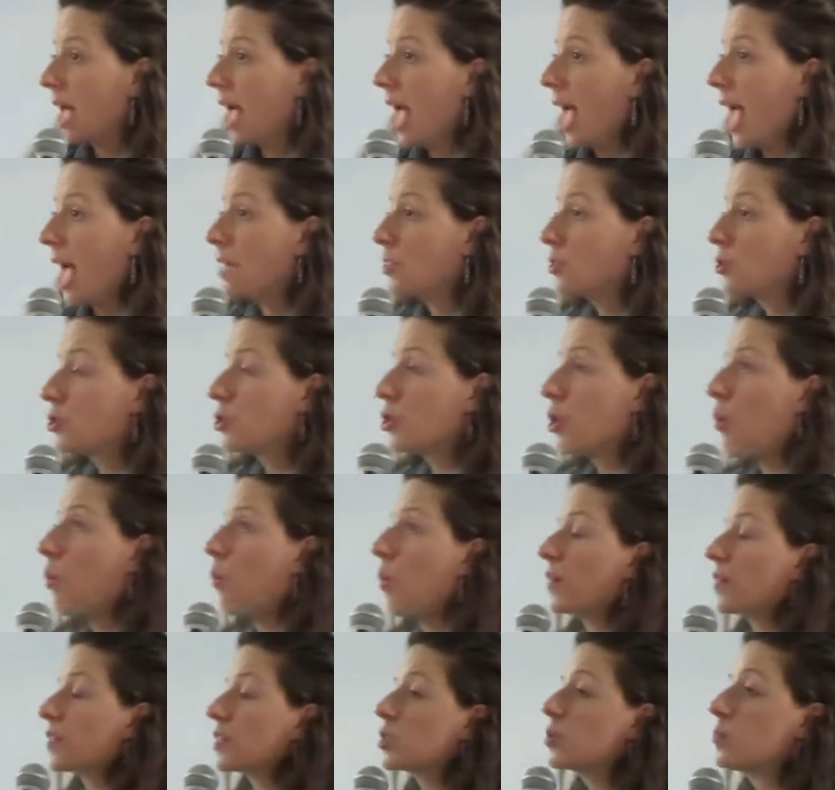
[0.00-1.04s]
And so
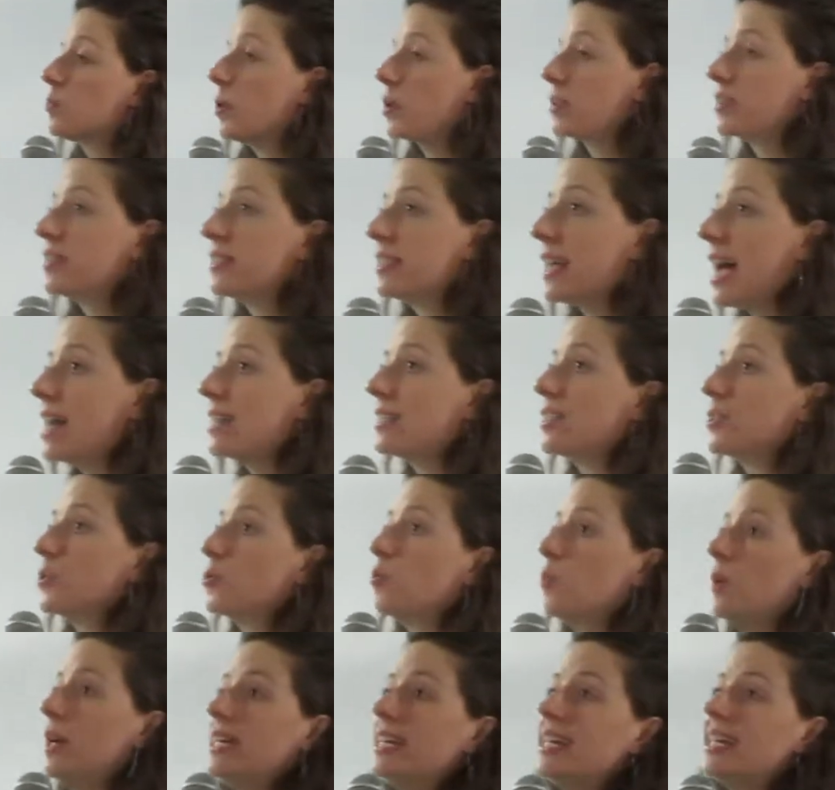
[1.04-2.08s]
what this book says is
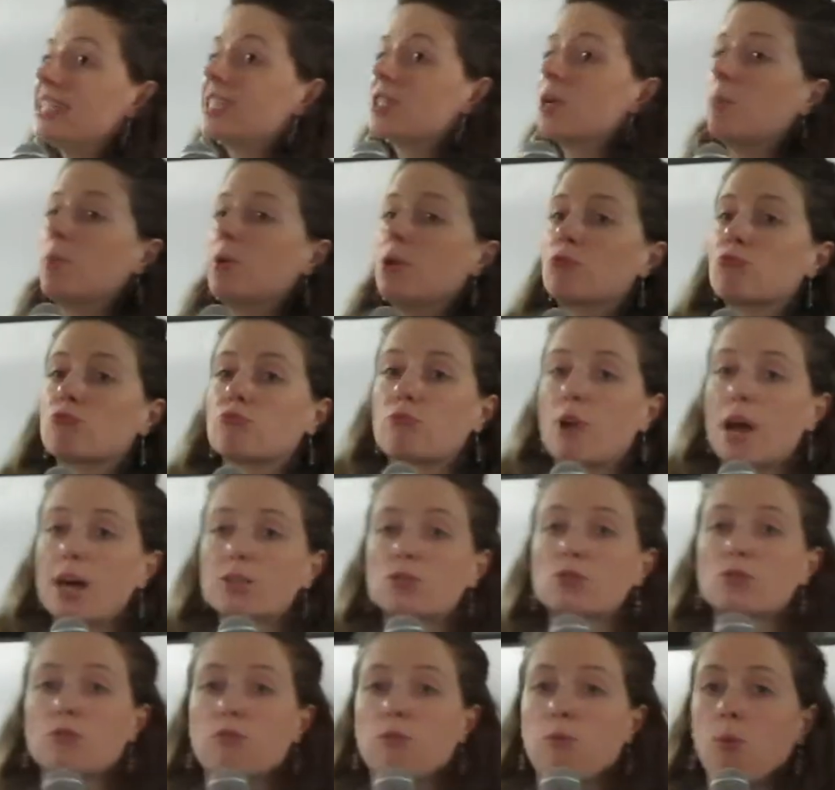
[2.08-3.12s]
we need to be
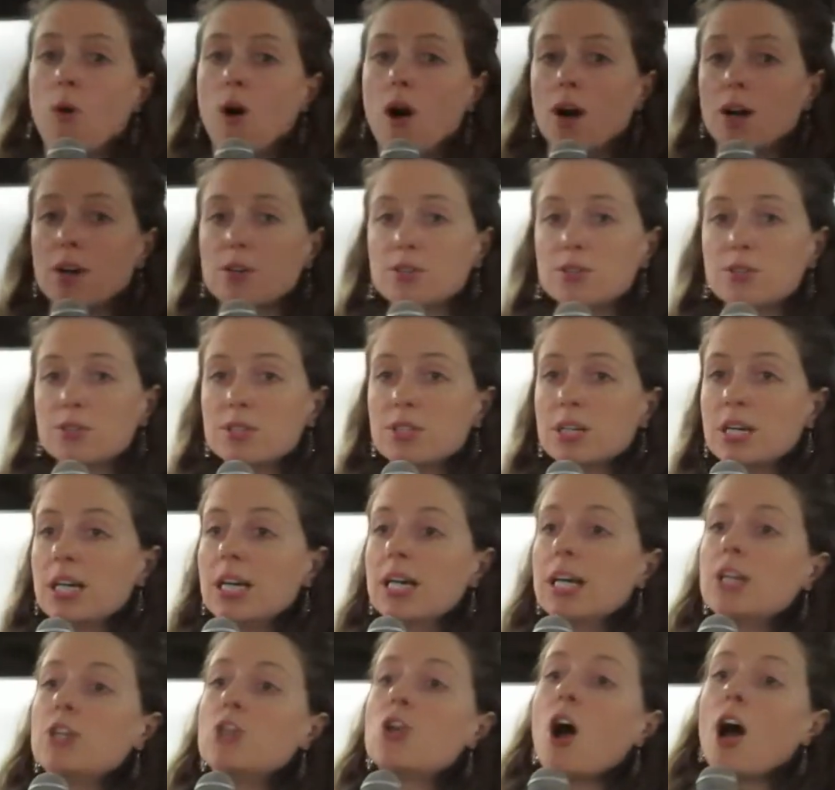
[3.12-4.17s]
reservoirs,
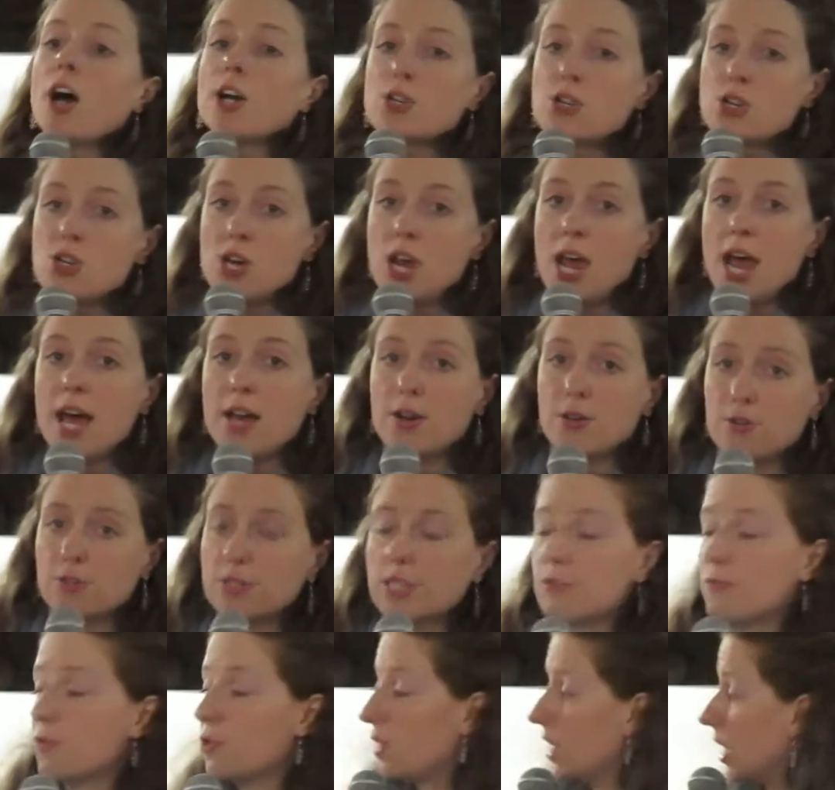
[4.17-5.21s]
not
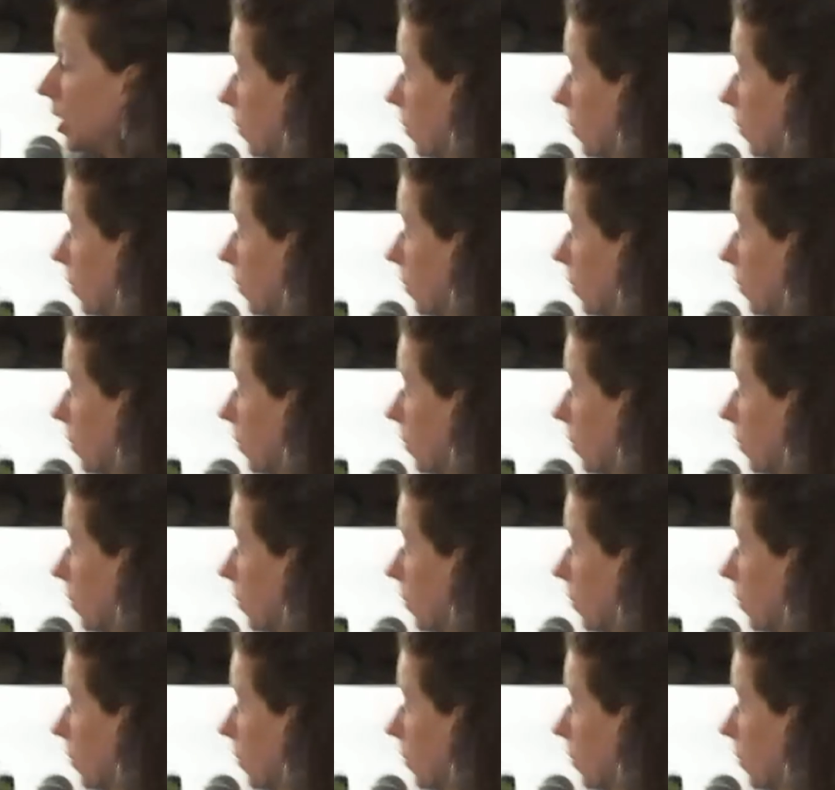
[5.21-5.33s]
channels. If you think